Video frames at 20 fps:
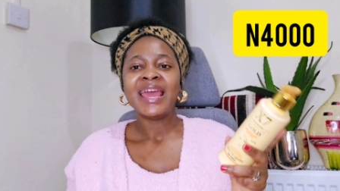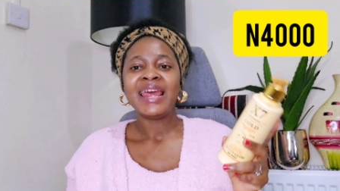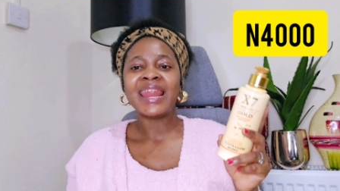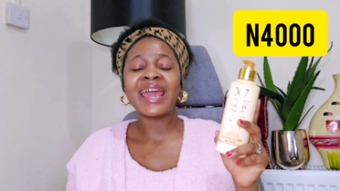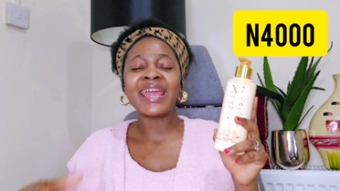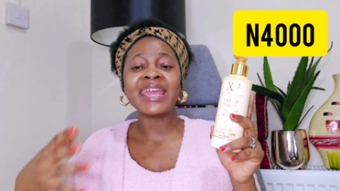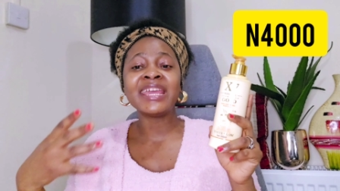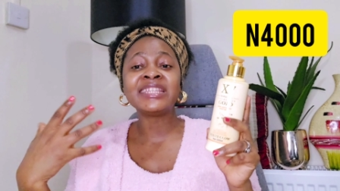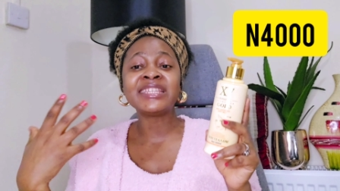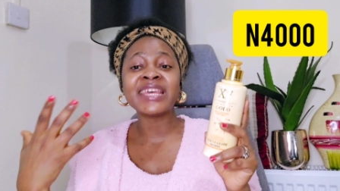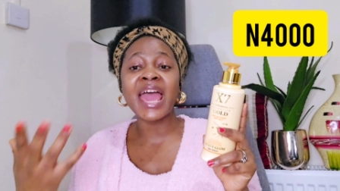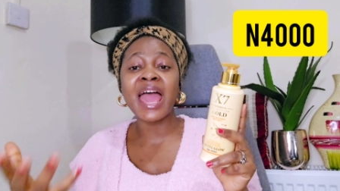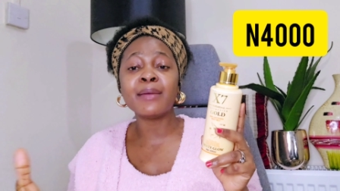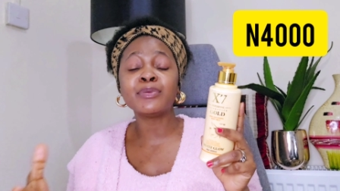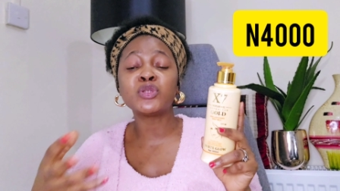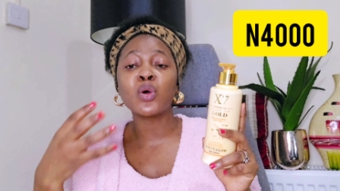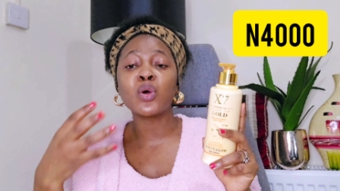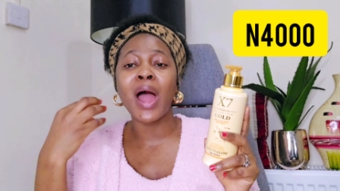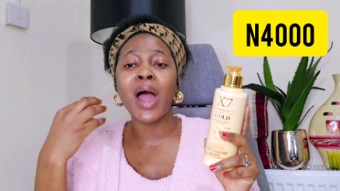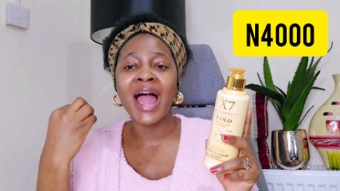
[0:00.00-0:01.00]
It
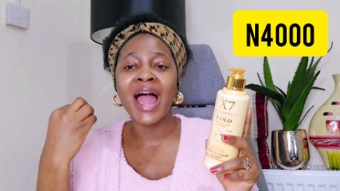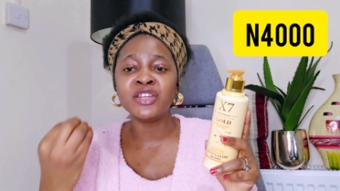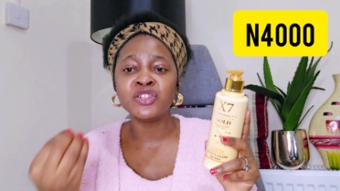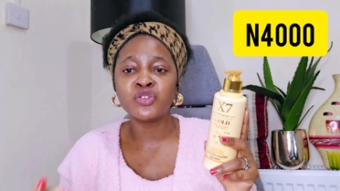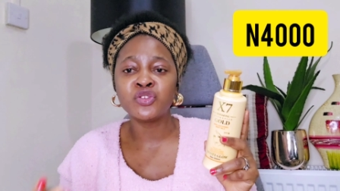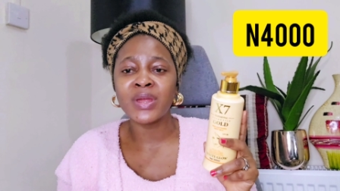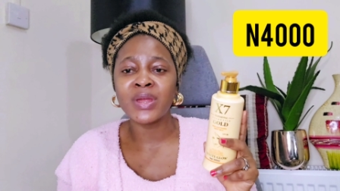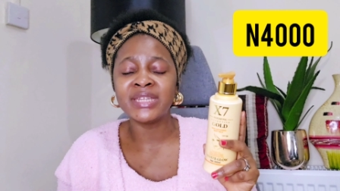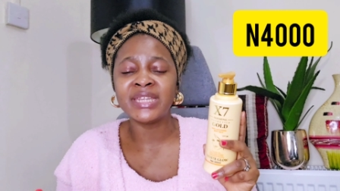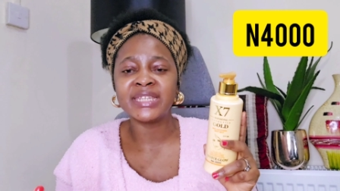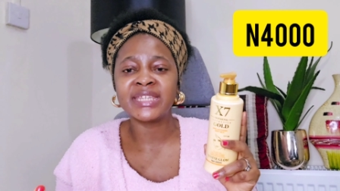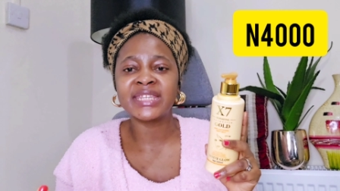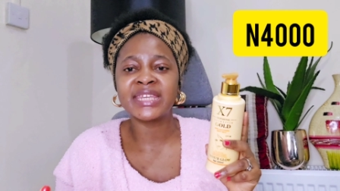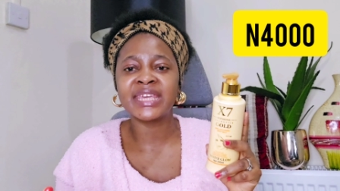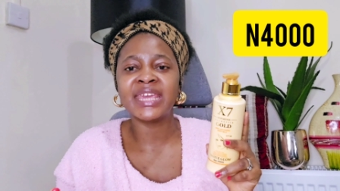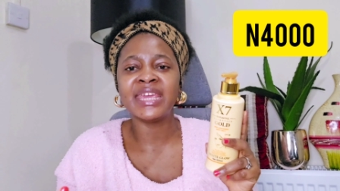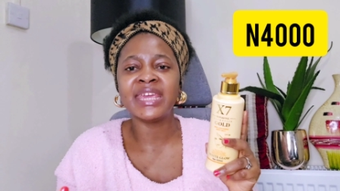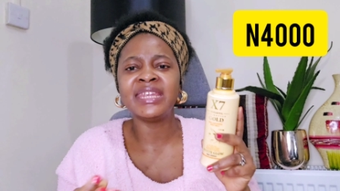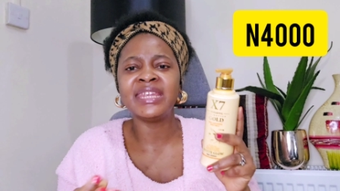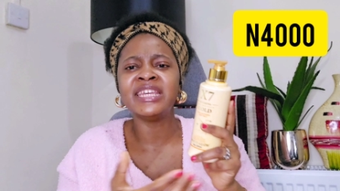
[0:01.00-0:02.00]
helps to hydrate the
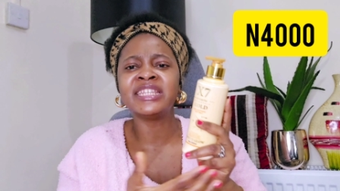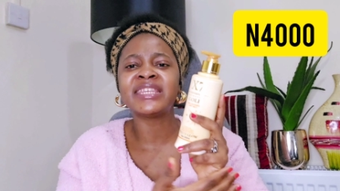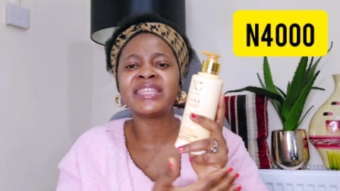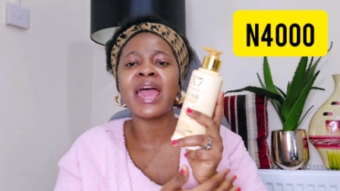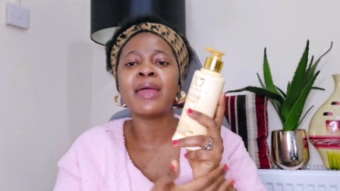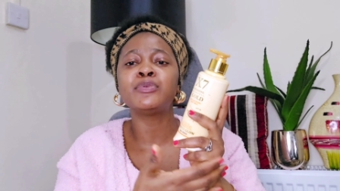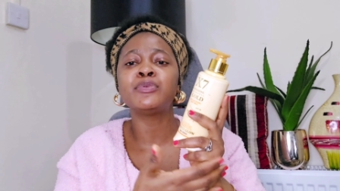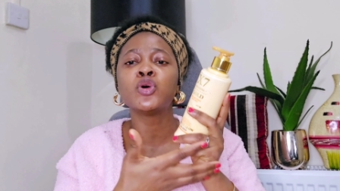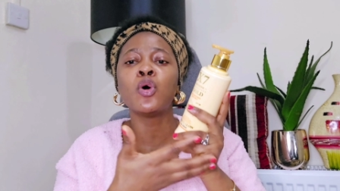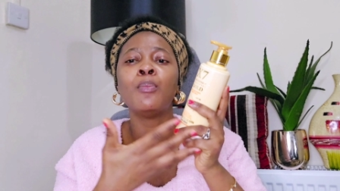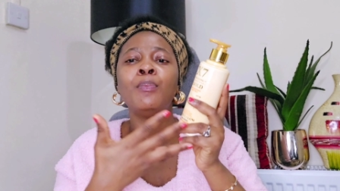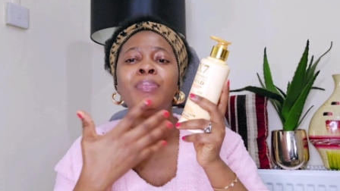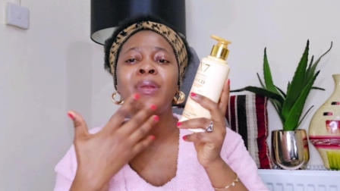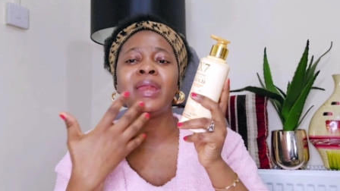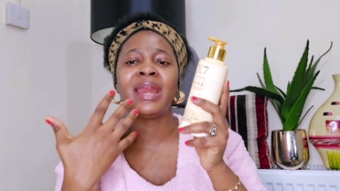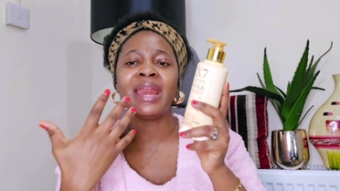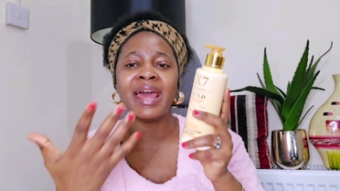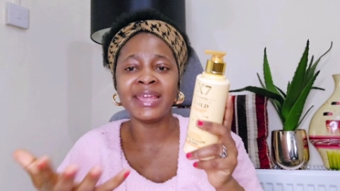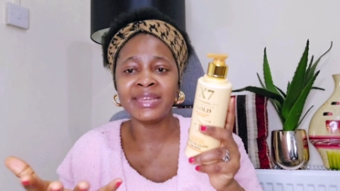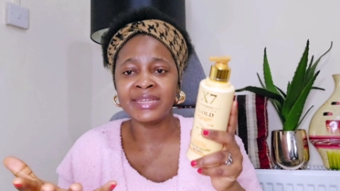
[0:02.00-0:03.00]
skin, it helps to
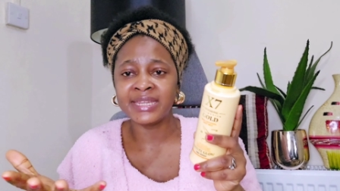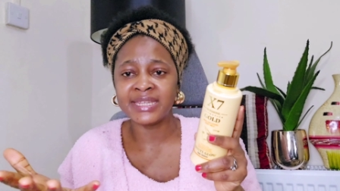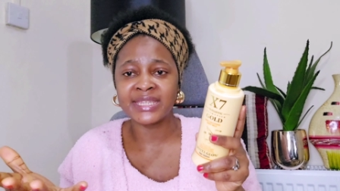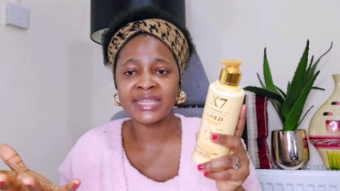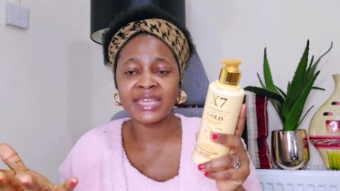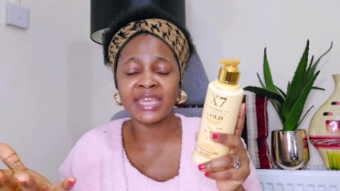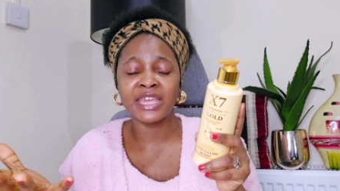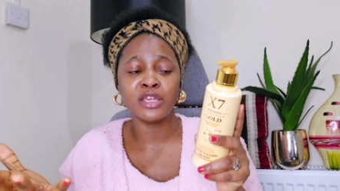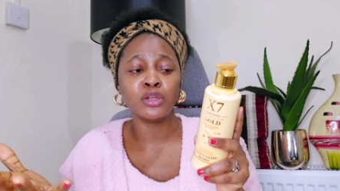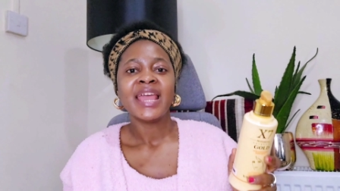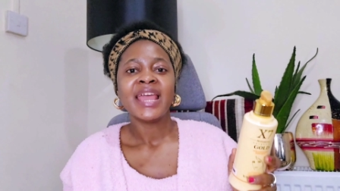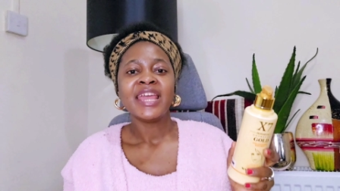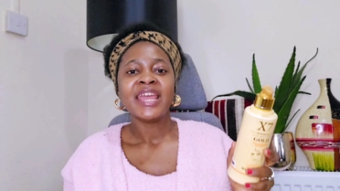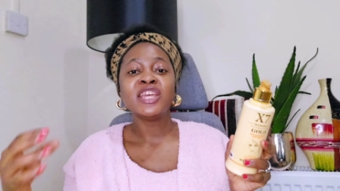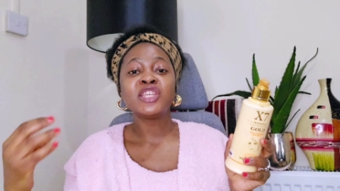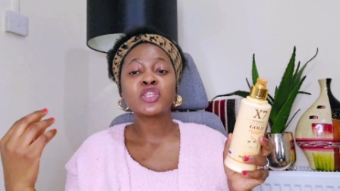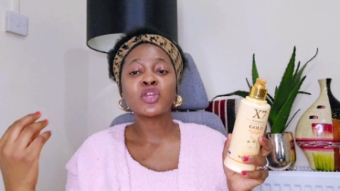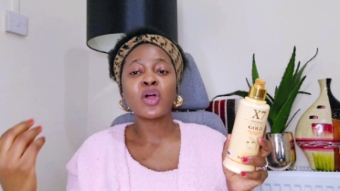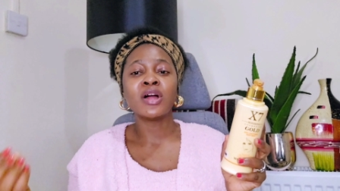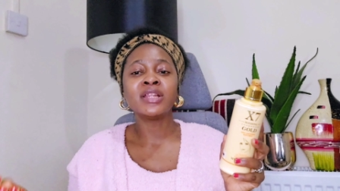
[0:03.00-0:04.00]
blend the skin.
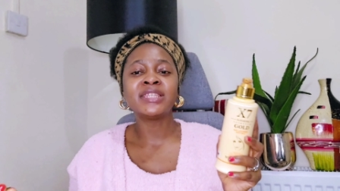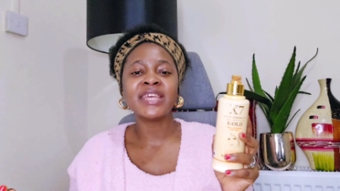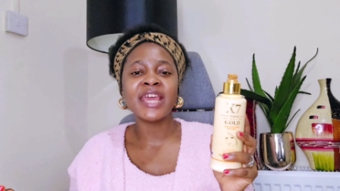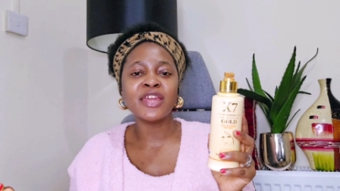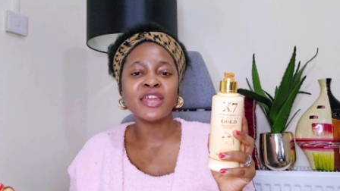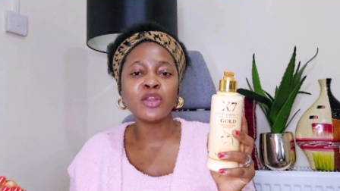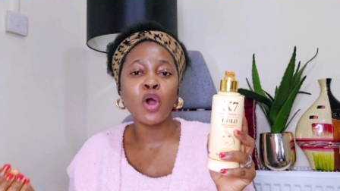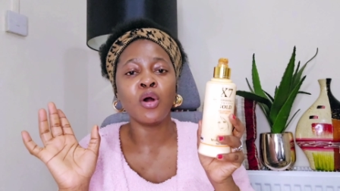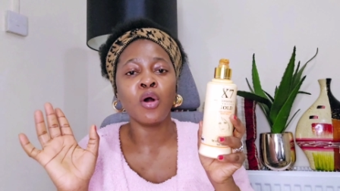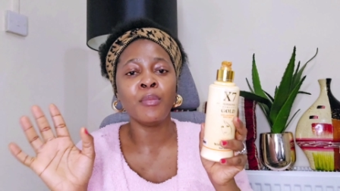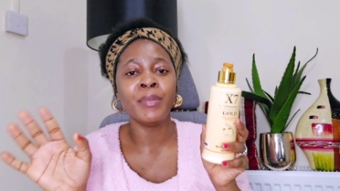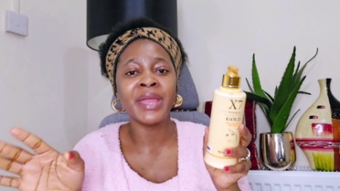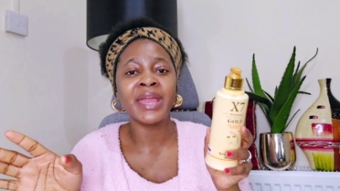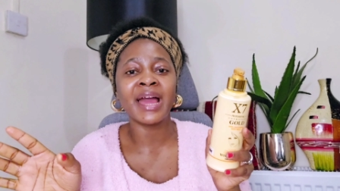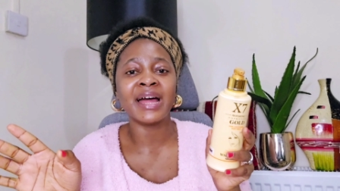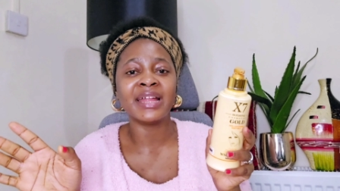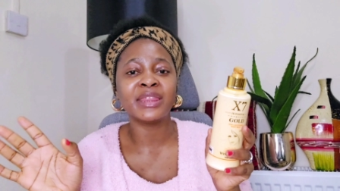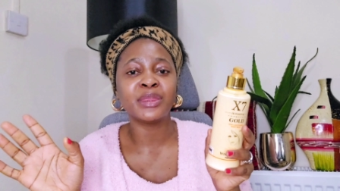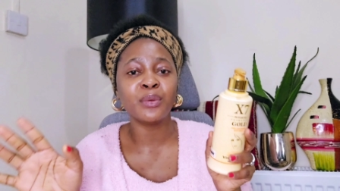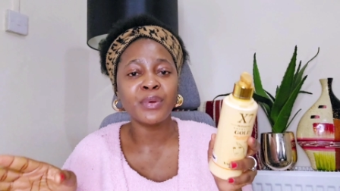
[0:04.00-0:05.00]
It contains
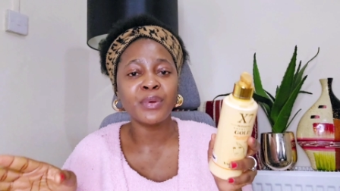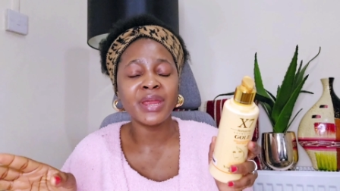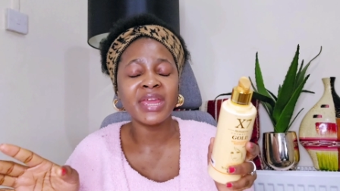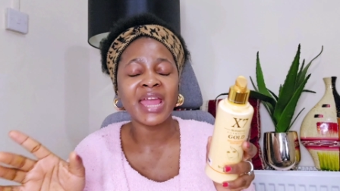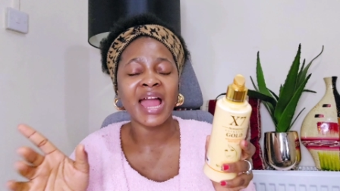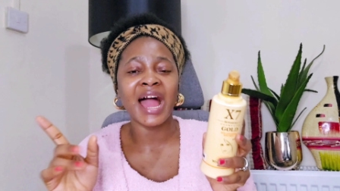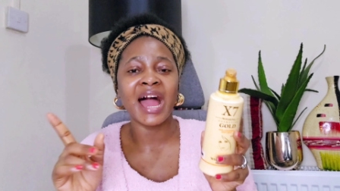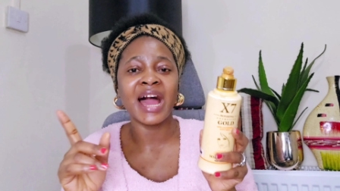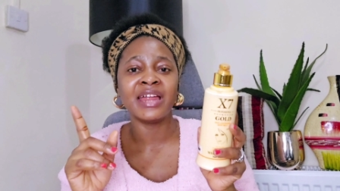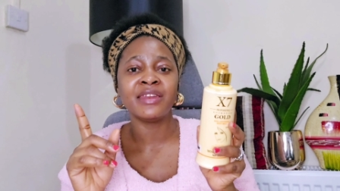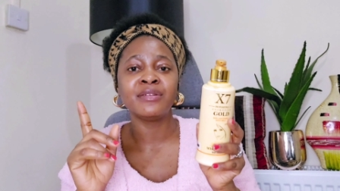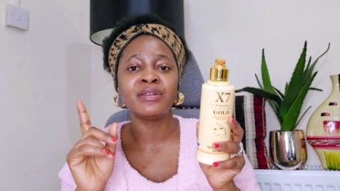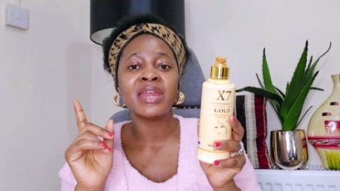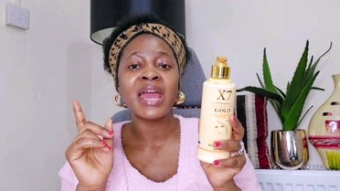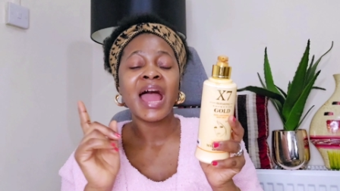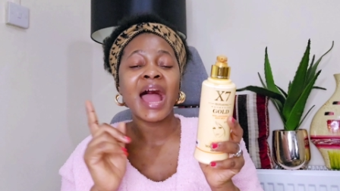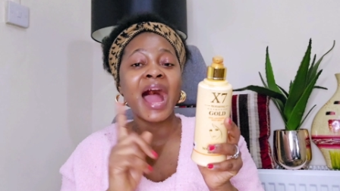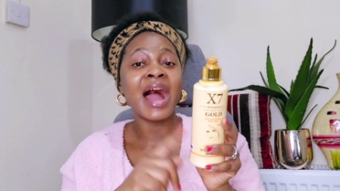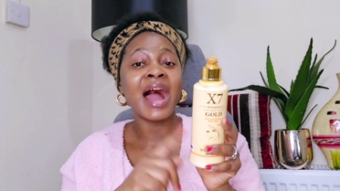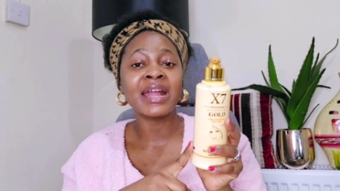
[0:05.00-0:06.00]
omega-3 and
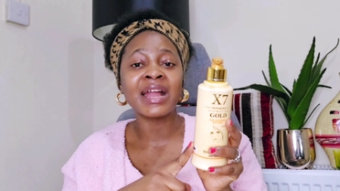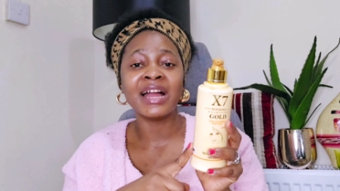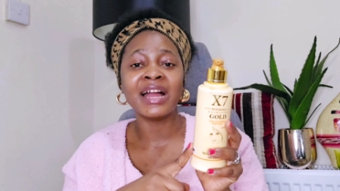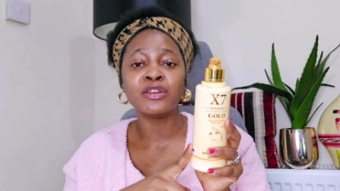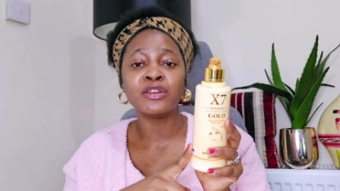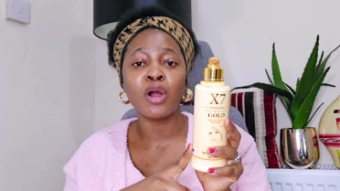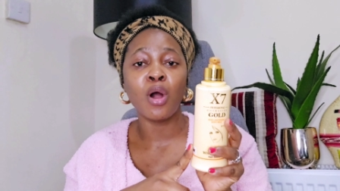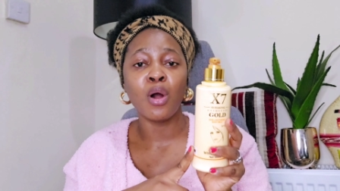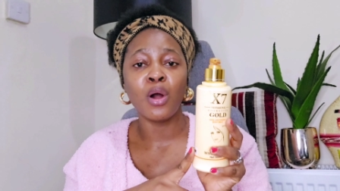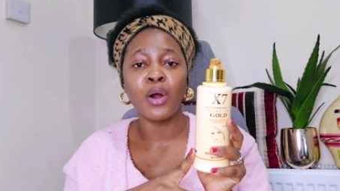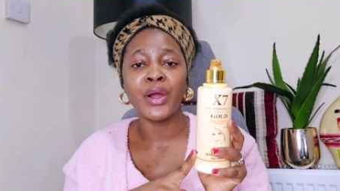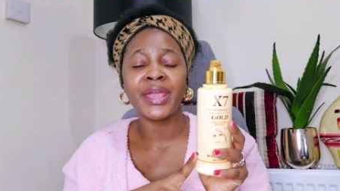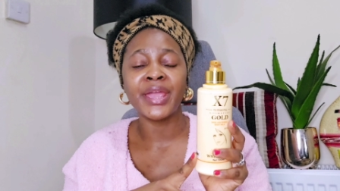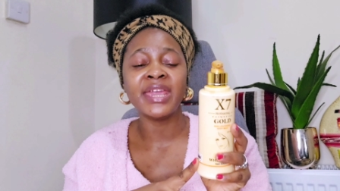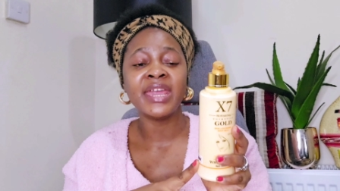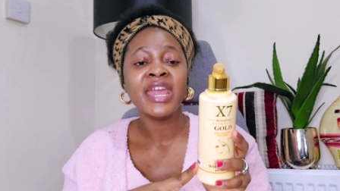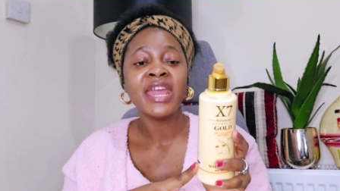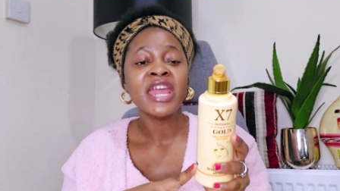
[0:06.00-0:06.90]
argan oil.